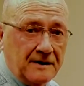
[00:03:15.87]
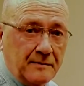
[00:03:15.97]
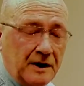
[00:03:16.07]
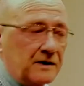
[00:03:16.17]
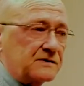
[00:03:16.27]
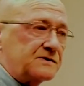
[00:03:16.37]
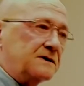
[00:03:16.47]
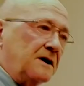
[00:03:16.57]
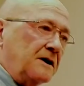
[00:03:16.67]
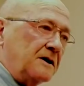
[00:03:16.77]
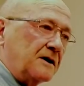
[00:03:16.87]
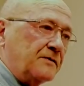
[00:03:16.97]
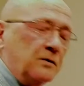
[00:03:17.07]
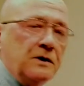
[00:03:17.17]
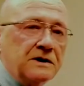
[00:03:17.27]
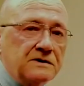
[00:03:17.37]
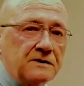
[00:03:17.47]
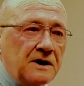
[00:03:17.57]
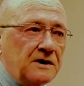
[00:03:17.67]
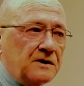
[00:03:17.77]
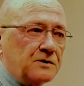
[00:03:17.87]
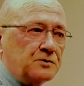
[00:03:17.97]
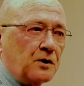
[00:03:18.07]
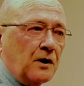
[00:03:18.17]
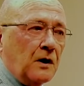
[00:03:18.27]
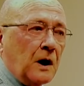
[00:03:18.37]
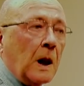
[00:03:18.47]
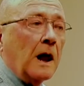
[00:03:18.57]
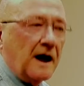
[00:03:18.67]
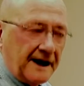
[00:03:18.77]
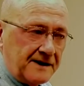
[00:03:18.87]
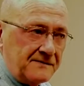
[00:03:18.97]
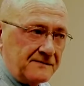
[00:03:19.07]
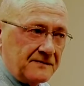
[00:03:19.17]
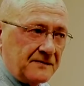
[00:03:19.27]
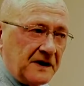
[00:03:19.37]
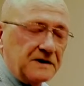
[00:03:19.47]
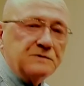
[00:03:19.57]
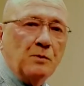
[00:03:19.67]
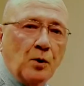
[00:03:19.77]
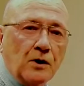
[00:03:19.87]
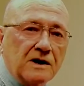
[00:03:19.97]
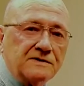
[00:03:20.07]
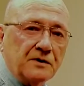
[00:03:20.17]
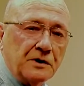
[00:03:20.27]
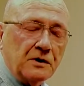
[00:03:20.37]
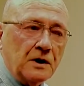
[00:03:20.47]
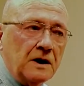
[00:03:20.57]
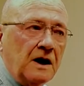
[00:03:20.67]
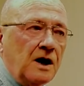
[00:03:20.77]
because if you can draw a line that is more or less vertical,